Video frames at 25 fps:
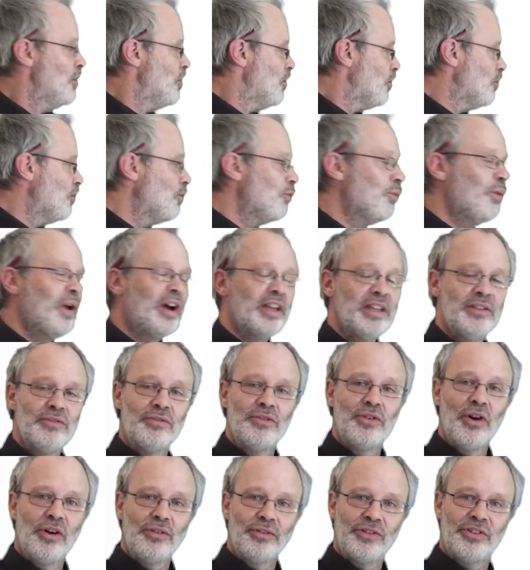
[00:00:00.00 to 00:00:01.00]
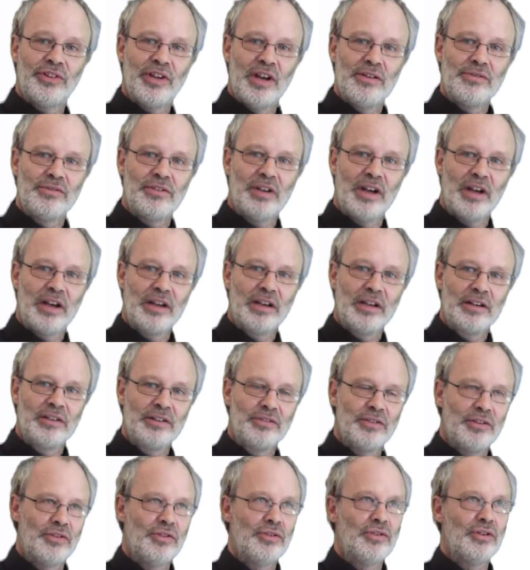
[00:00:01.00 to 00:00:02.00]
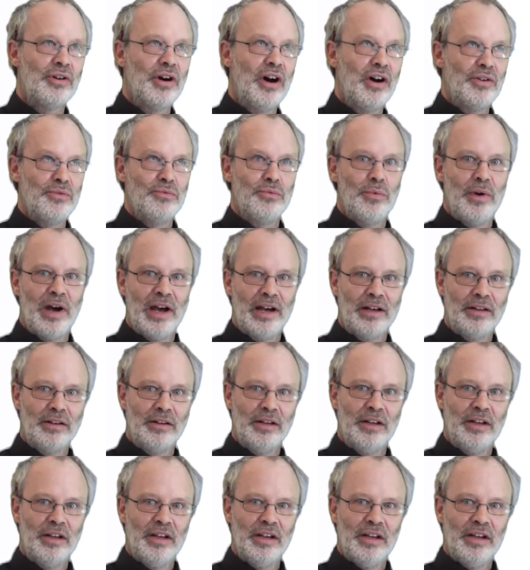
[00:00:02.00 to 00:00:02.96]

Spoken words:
or where you've got so tired or unwell